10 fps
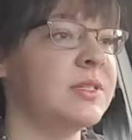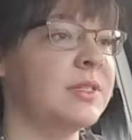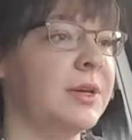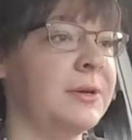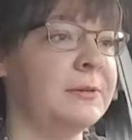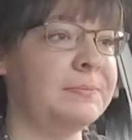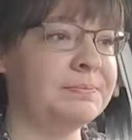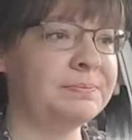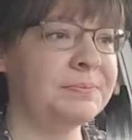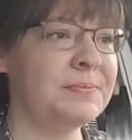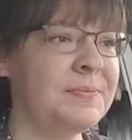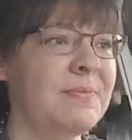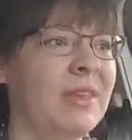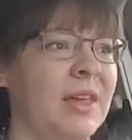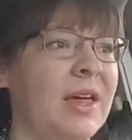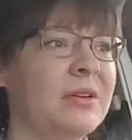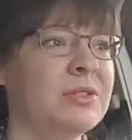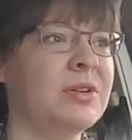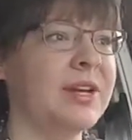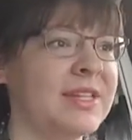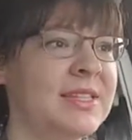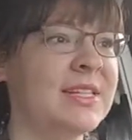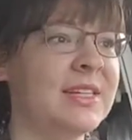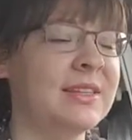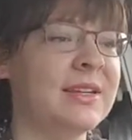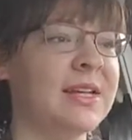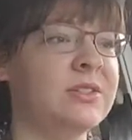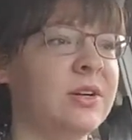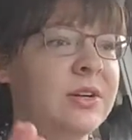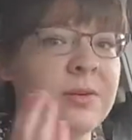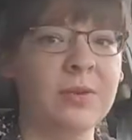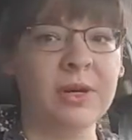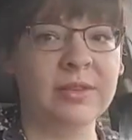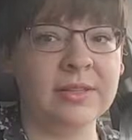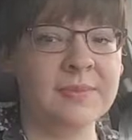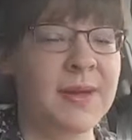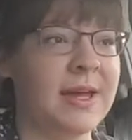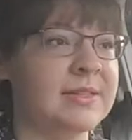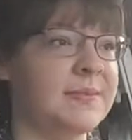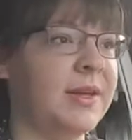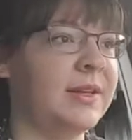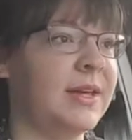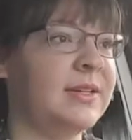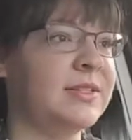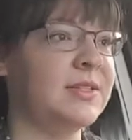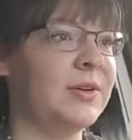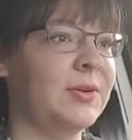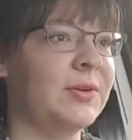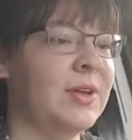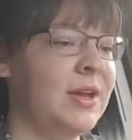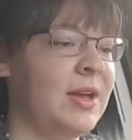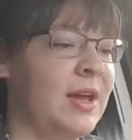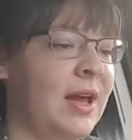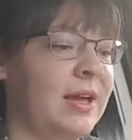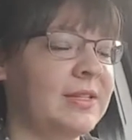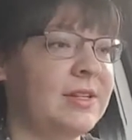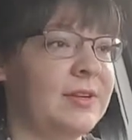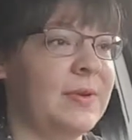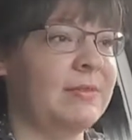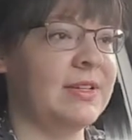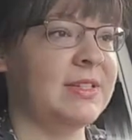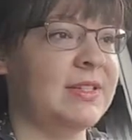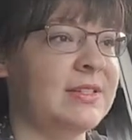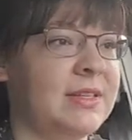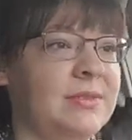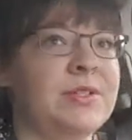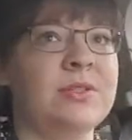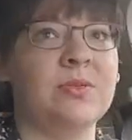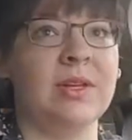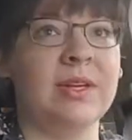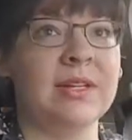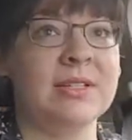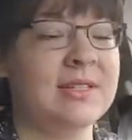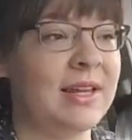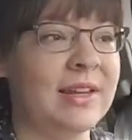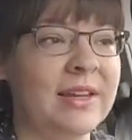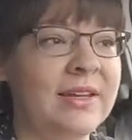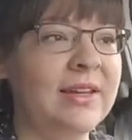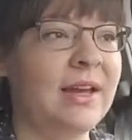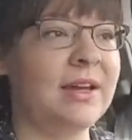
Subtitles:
So yeah, that was crazy. And then I started work this past Monday, so I started my residency, which is really exciting.